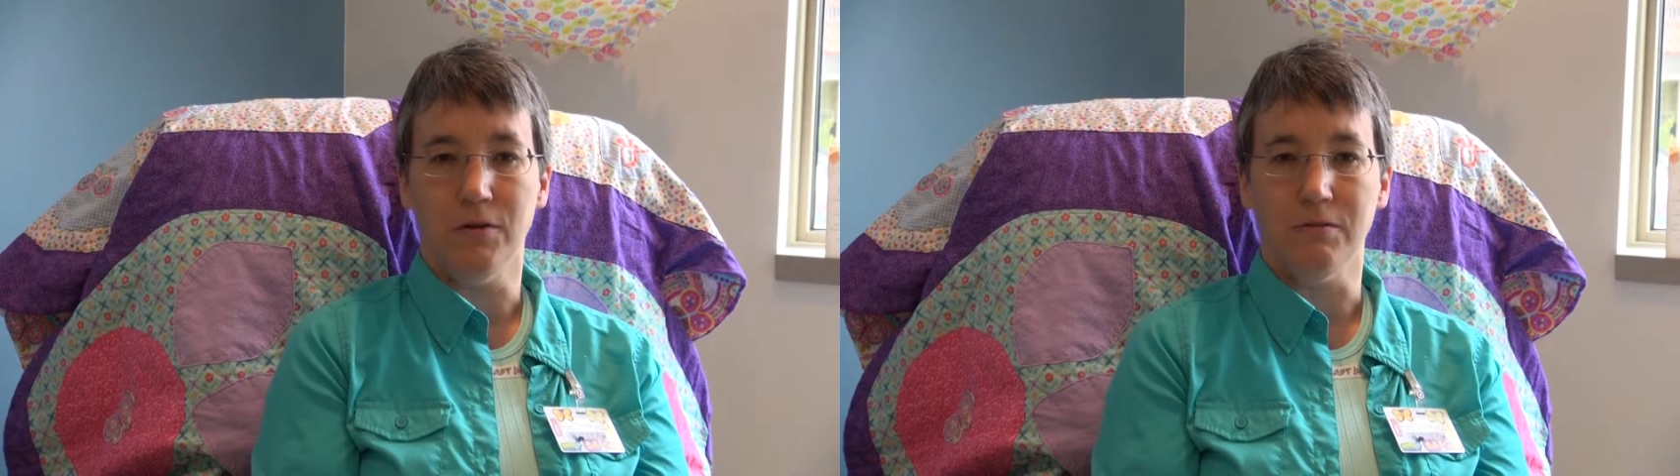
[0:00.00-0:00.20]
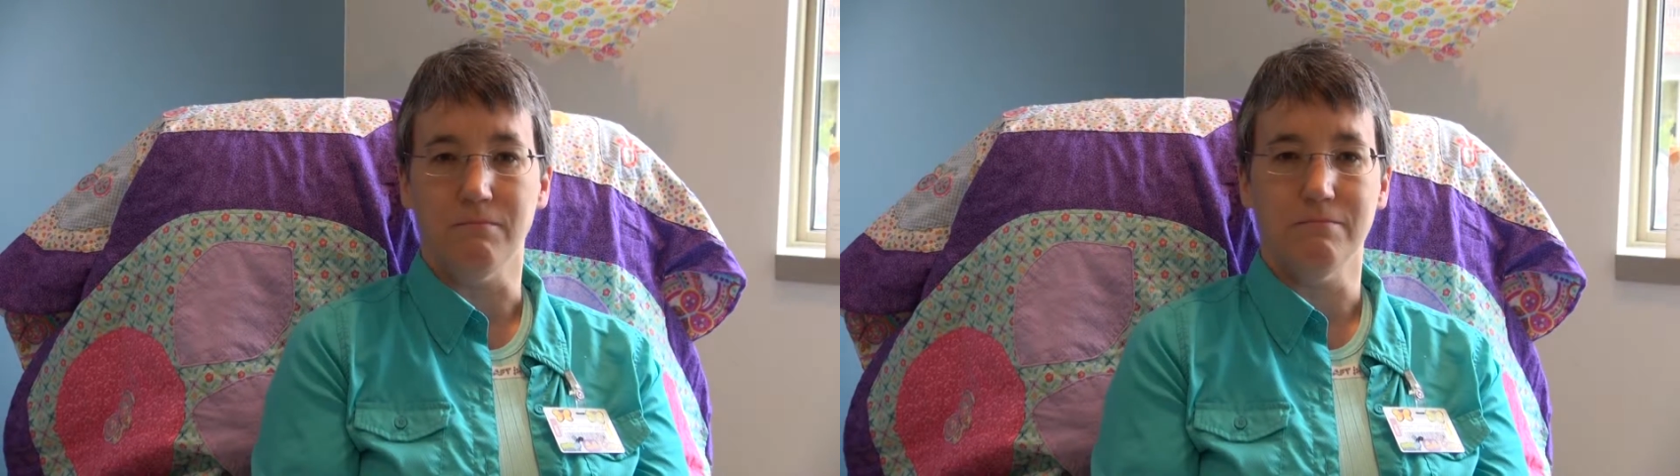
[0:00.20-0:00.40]

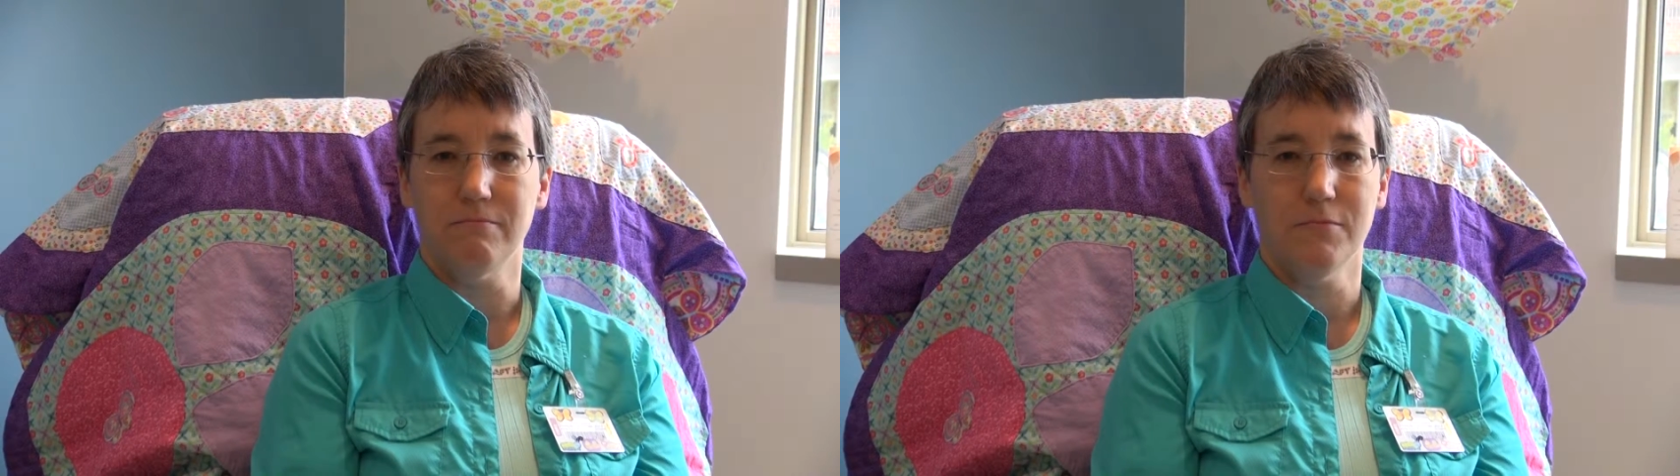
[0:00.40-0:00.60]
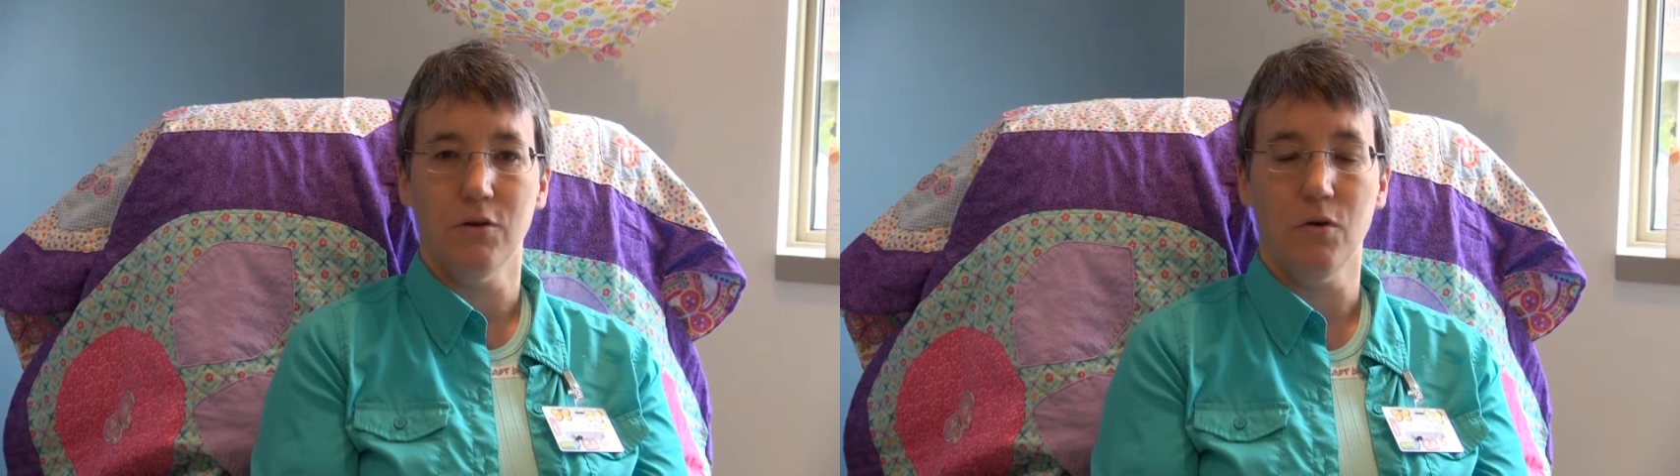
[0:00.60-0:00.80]
And
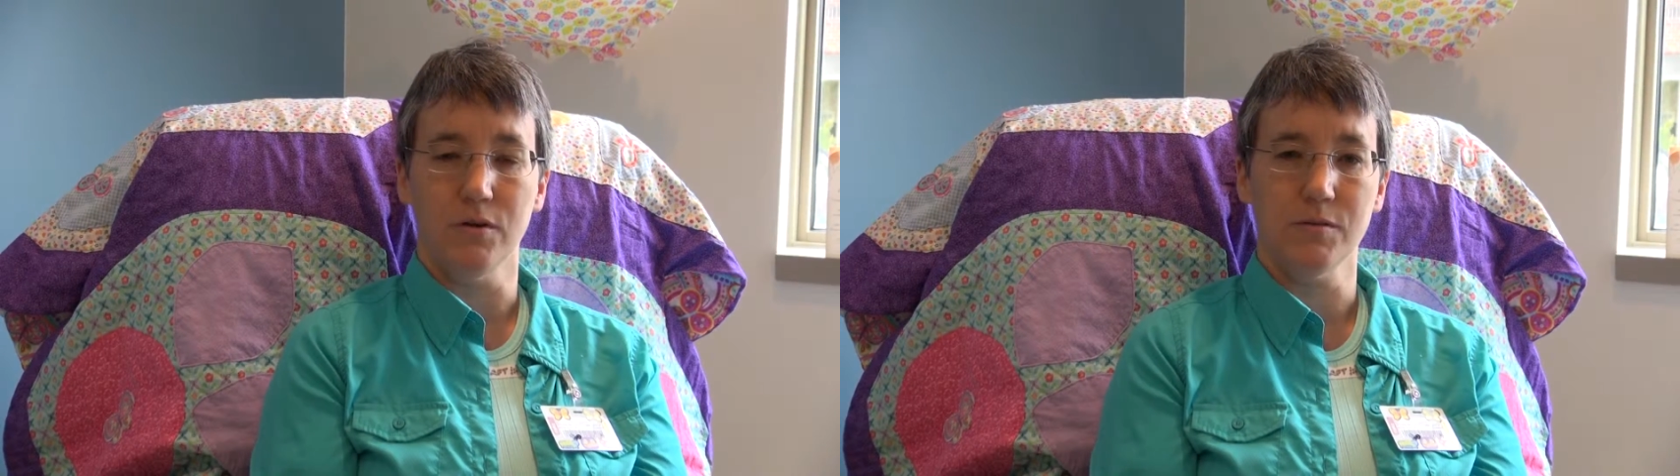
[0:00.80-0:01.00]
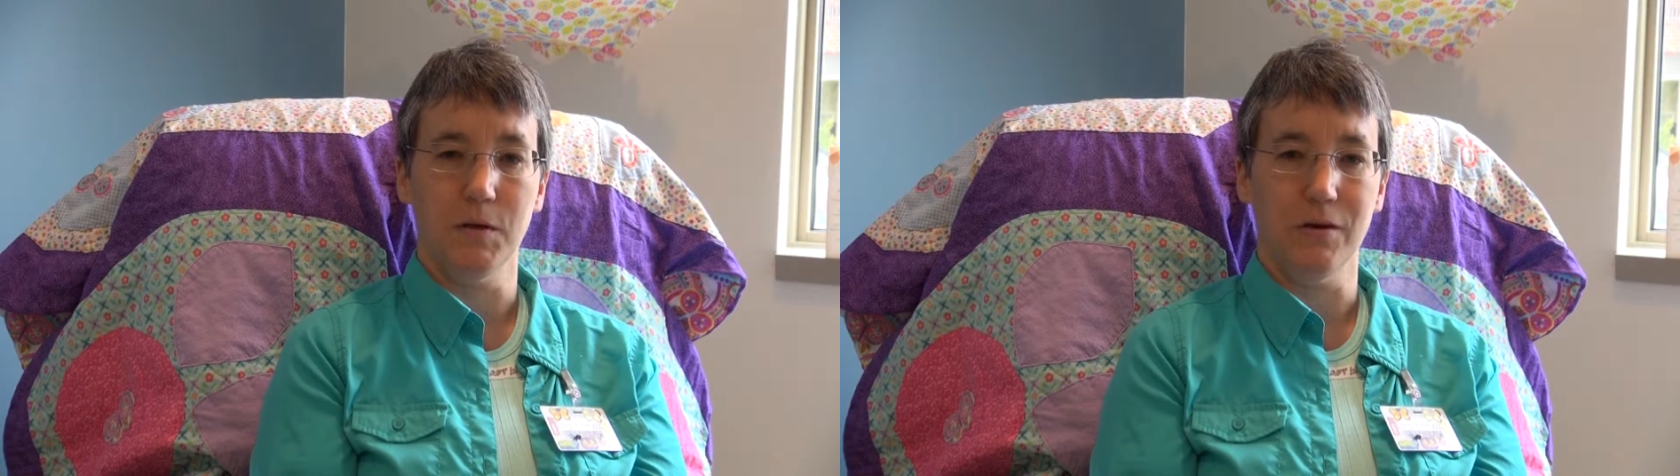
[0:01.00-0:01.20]
the whole
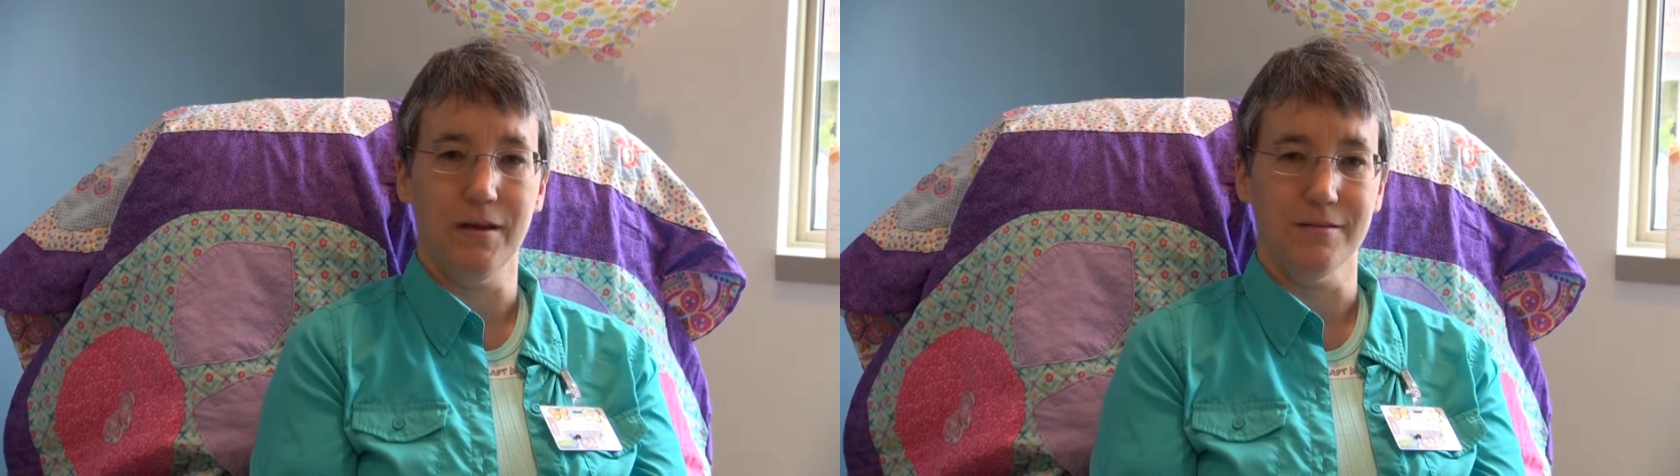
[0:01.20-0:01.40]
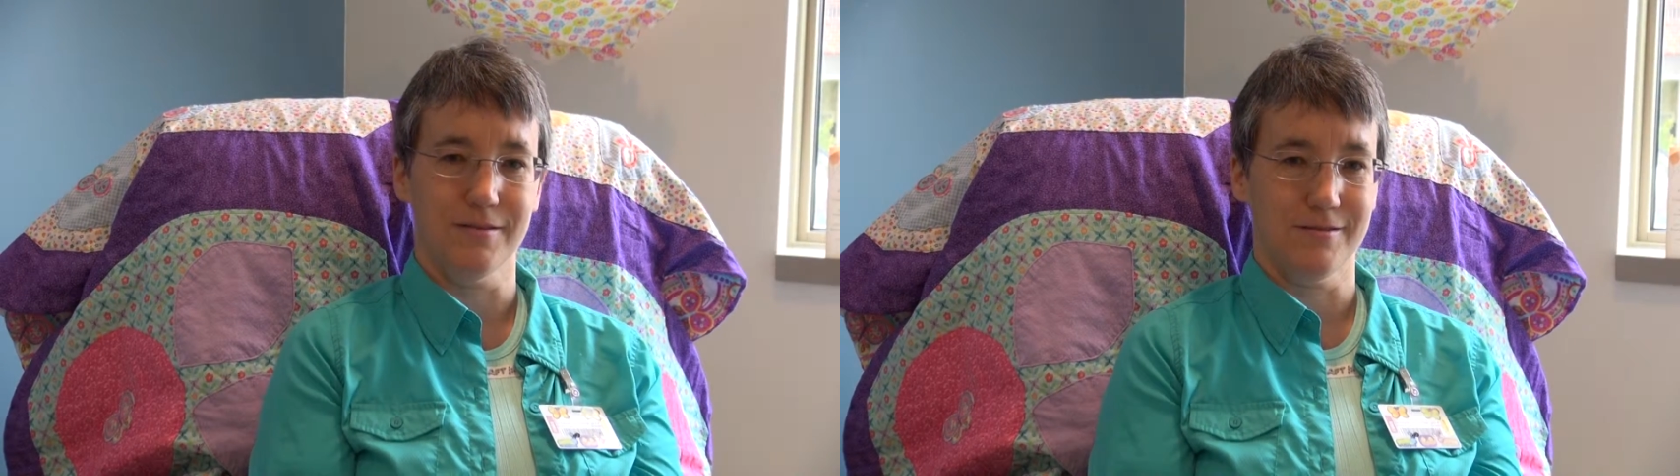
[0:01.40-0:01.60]

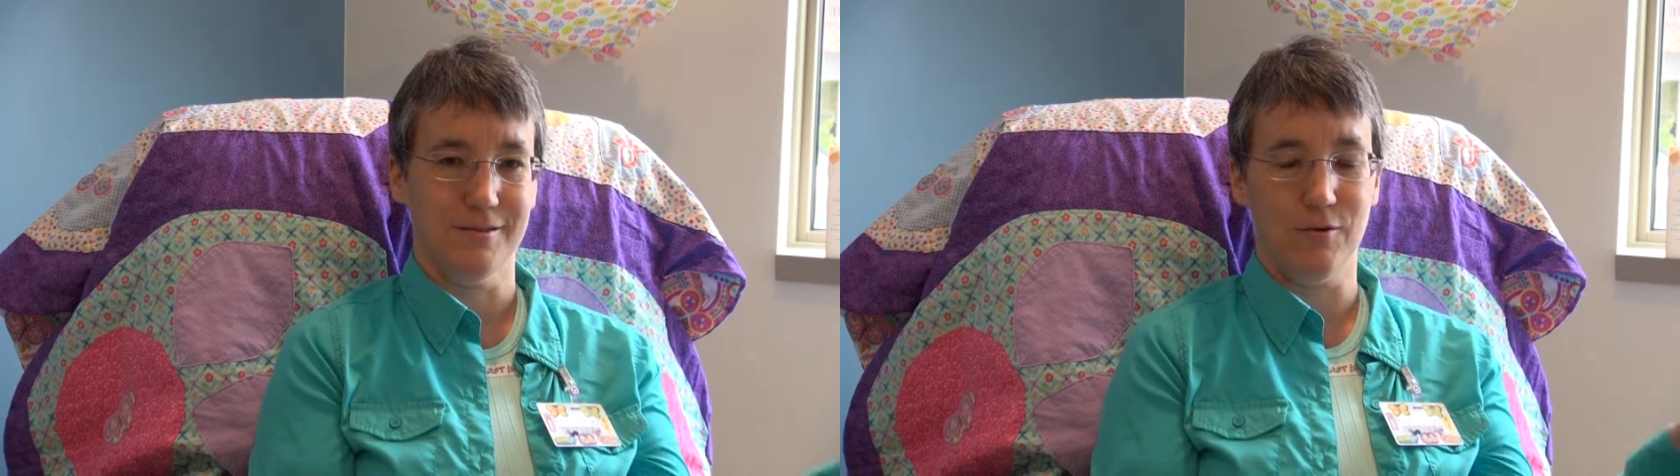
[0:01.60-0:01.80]
experience,